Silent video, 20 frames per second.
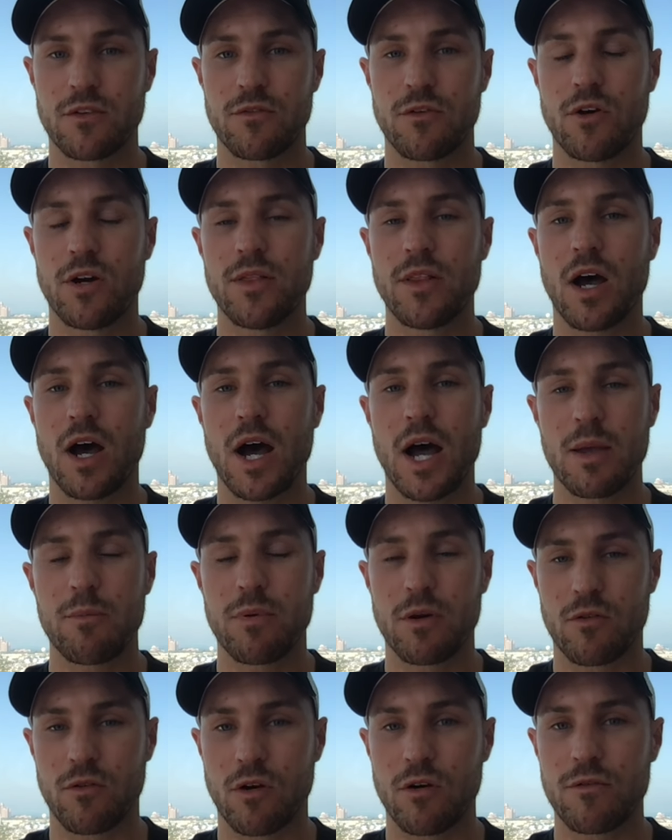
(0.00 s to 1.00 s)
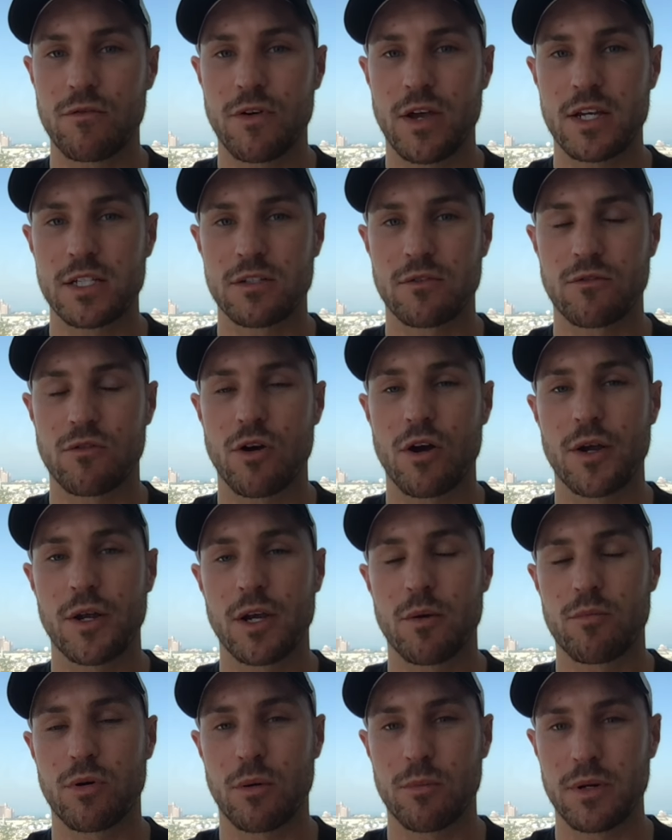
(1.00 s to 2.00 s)
If you're in the hyper growth phase of growing
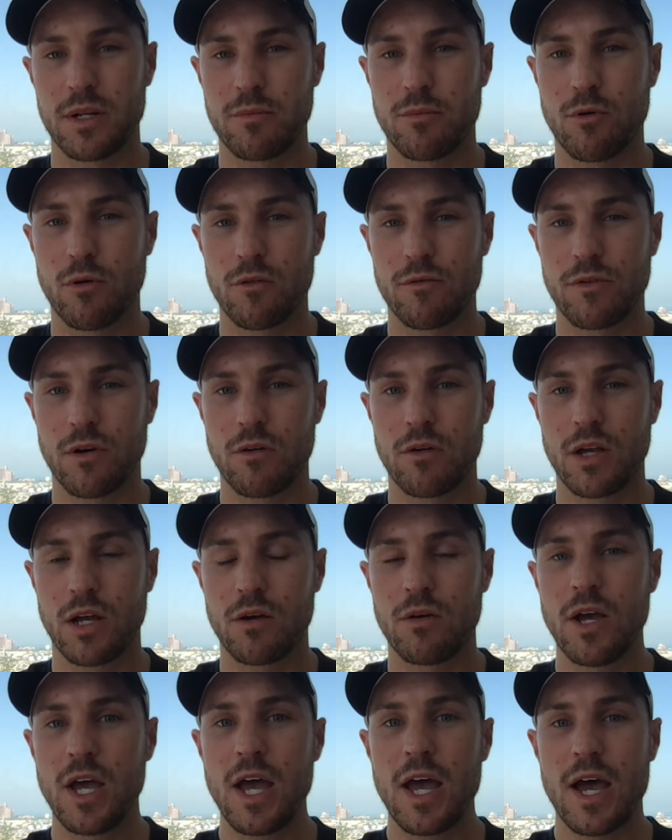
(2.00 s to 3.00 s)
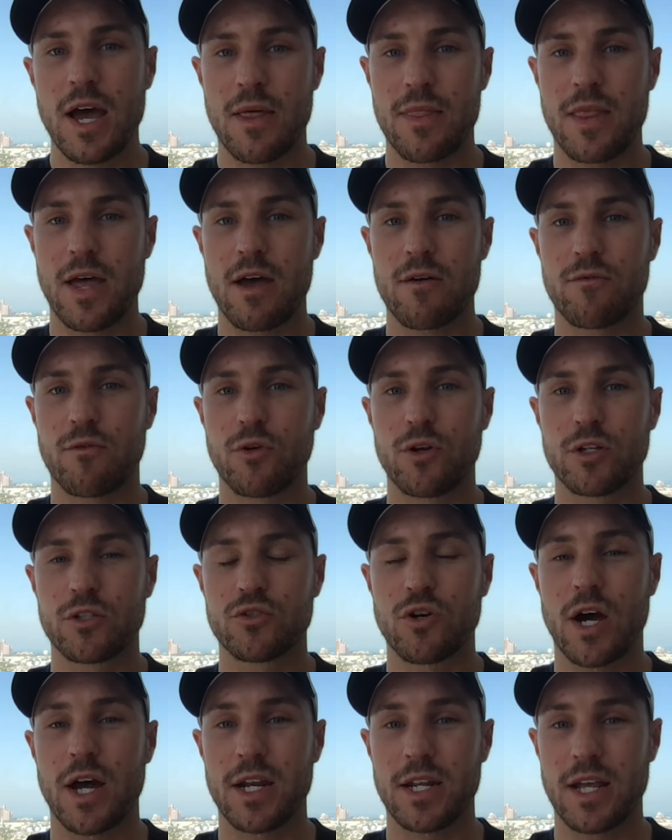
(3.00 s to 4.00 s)
your property portfolio, and therefore you're
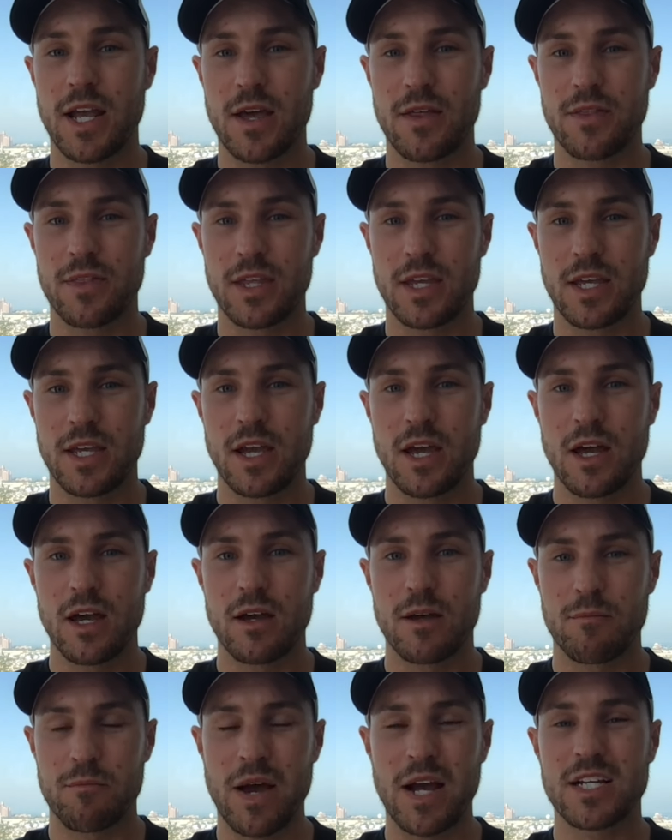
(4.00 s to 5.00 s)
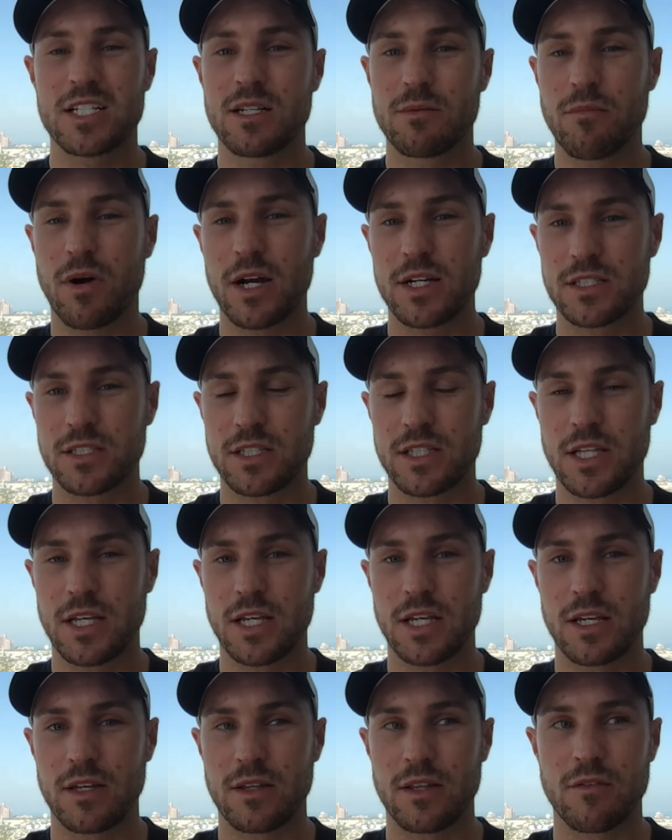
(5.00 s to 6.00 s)
trying to get the maximize
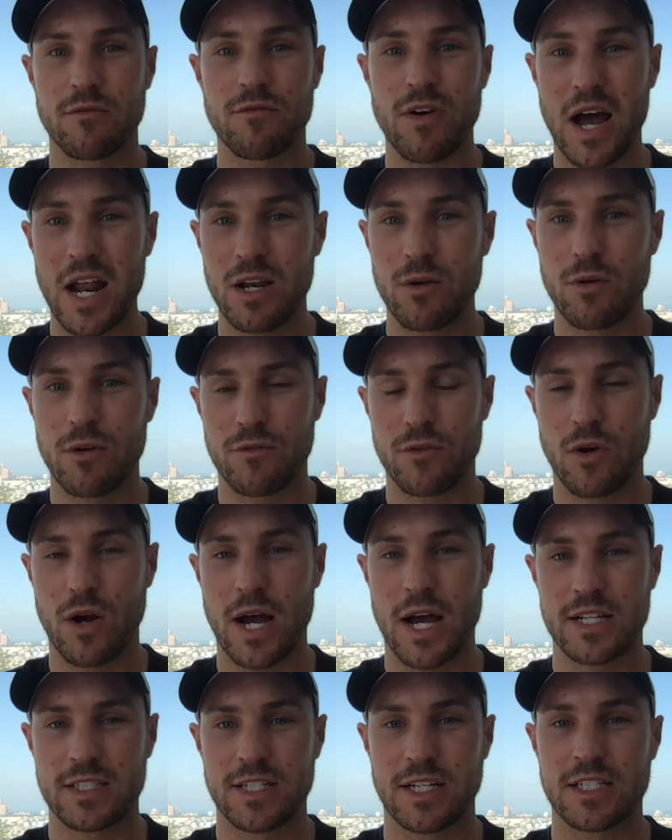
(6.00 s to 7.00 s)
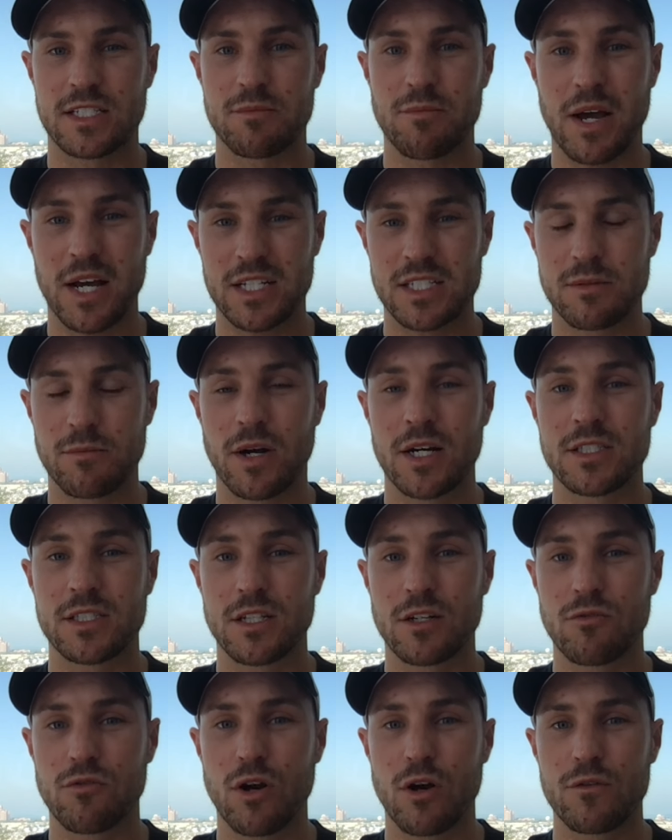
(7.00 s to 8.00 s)
the value of your assets, maximize
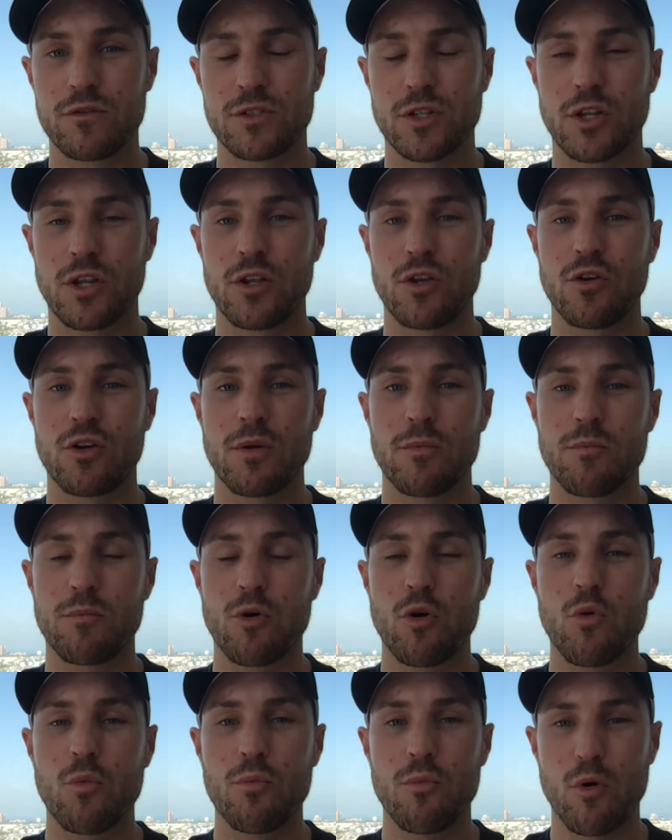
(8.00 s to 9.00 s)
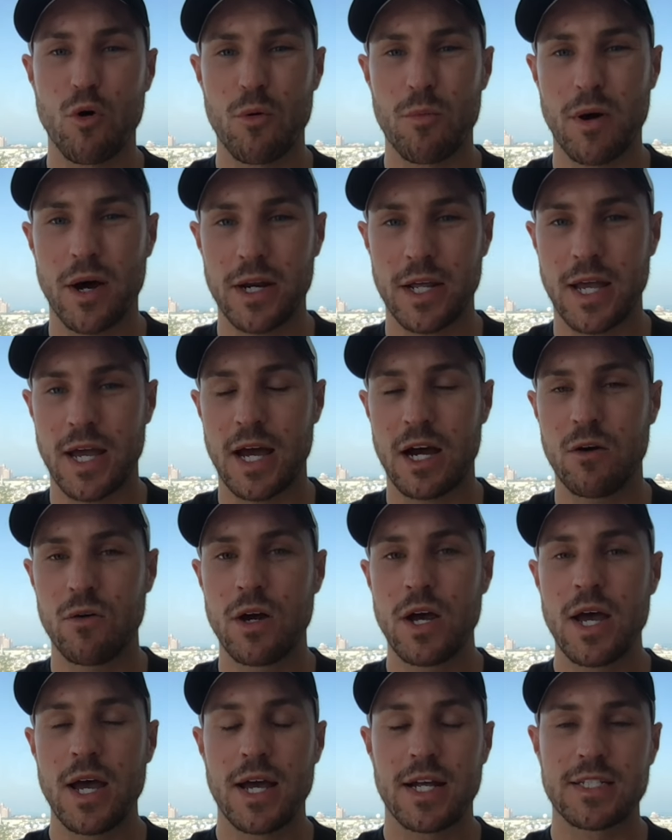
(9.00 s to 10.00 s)
the growth so that you can pull more money
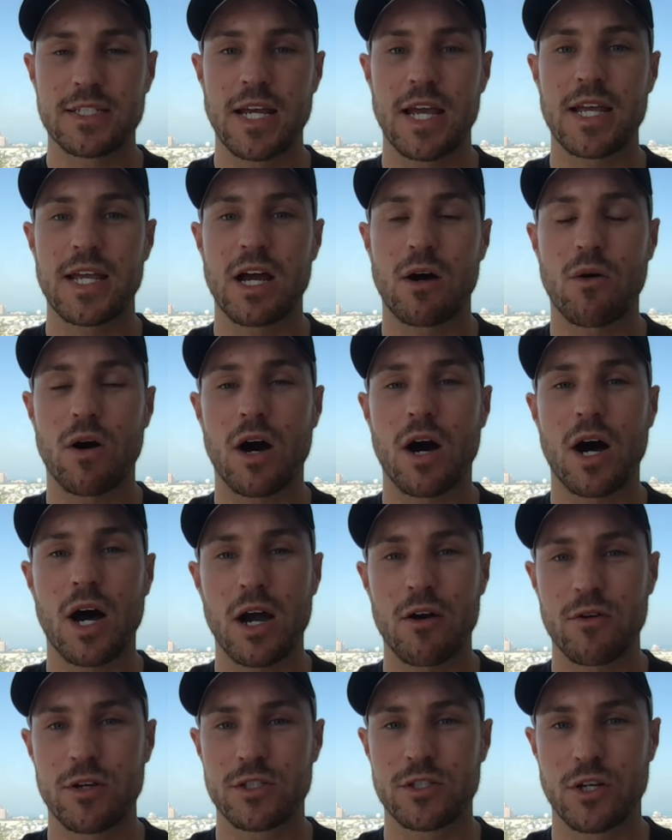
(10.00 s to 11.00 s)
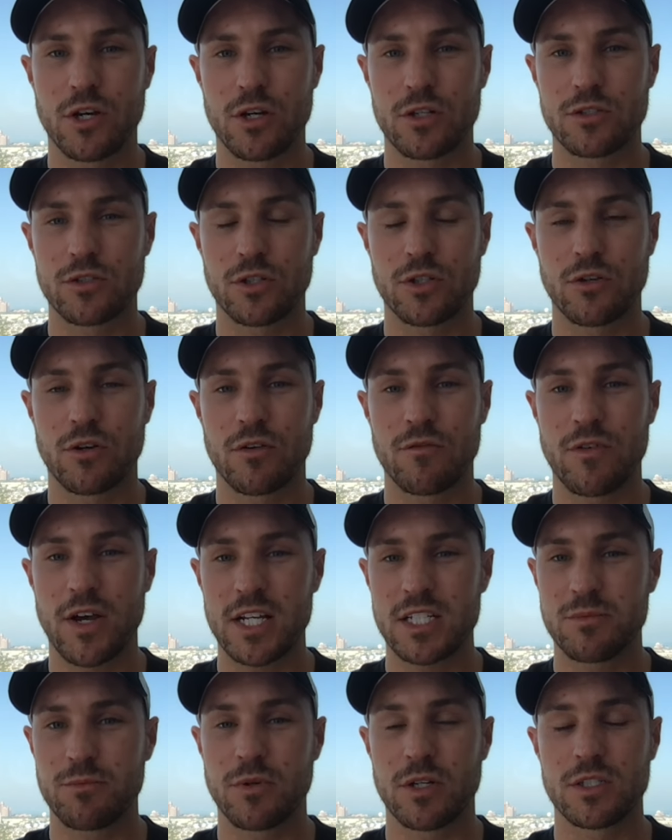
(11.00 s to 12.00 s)
out and take out higher returns on your
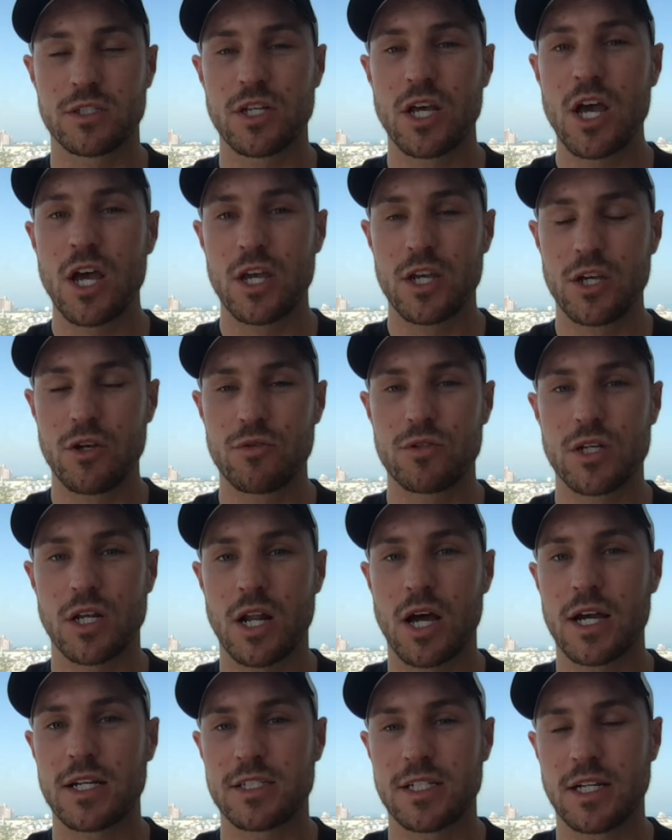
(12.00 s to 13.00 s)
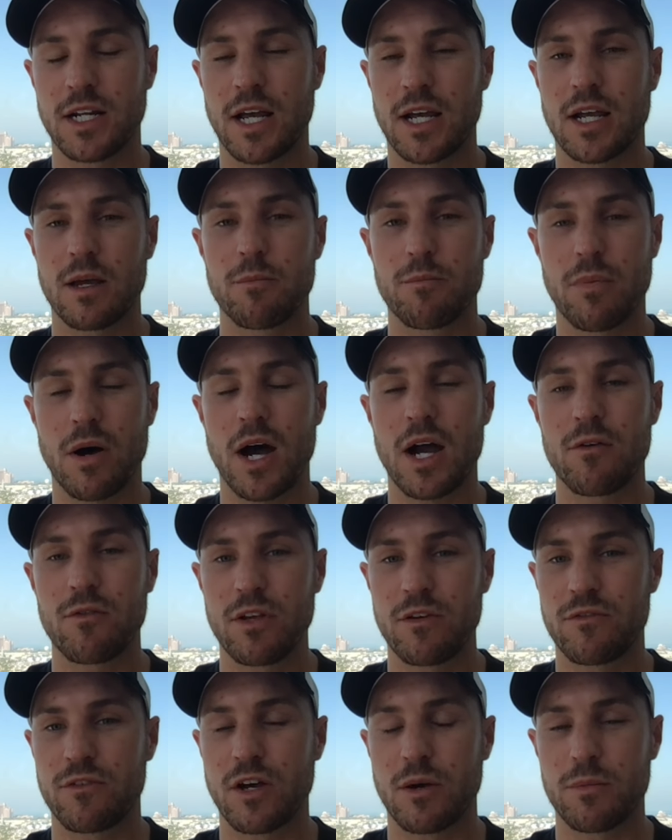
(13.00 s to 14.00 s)
investments, utilizing like a buy,
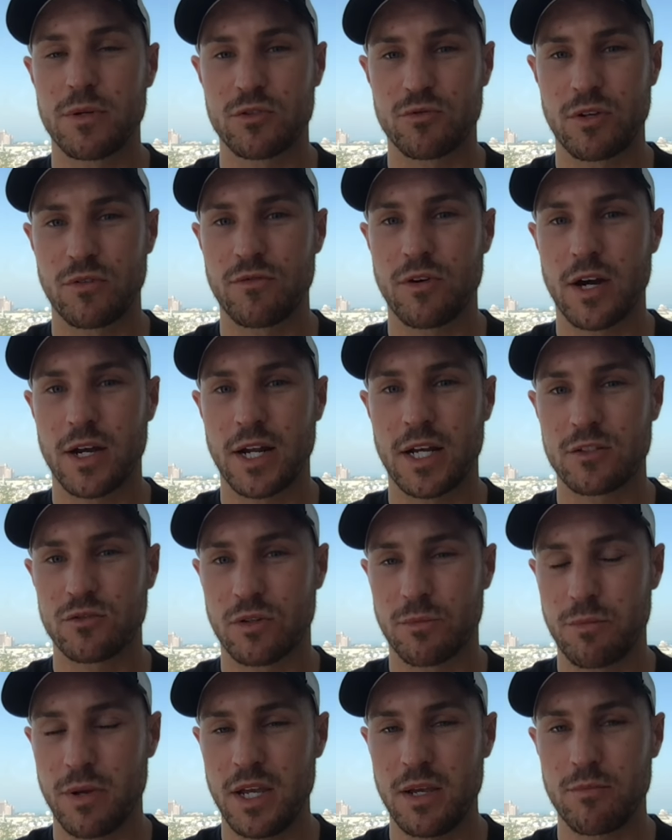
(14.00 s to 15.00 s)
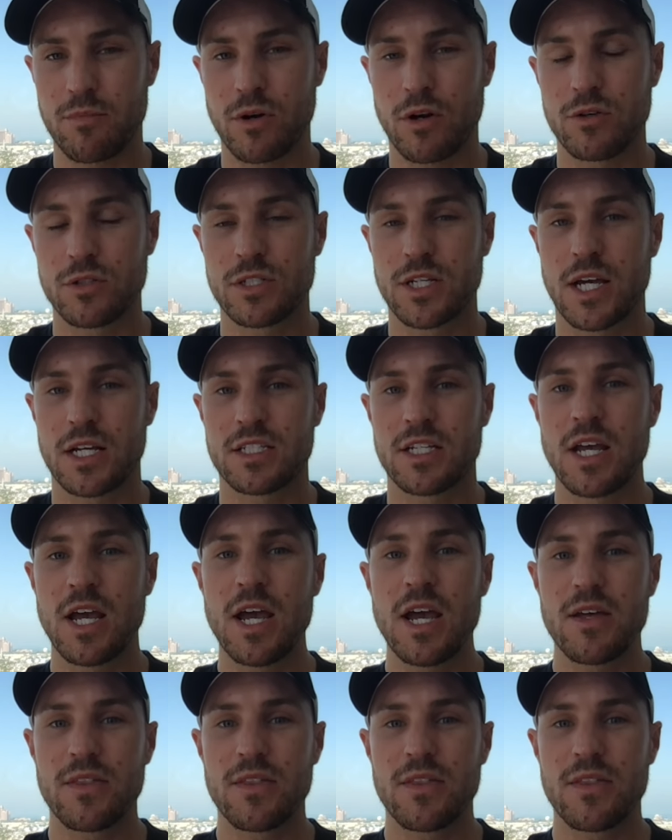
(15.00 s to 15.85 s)
refurbish, refinance, repeat process,